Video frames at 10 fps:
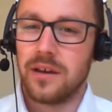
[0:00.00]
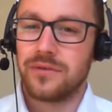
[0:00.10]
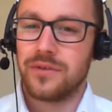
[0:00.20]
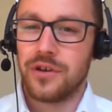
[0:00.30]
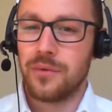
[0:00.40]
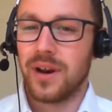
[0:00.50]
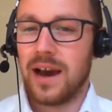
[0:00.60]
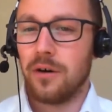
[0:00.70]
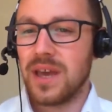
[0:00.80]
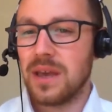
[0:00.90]
do you
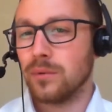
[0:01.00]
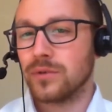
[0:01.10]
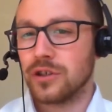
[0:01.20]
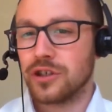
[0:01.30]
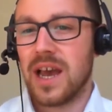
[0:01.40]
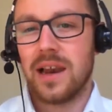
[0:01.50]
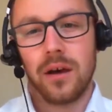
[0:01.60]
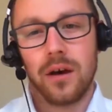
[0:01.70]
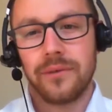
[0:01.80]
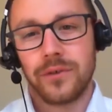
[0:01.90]
allow people to share
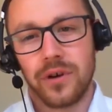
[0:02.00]
live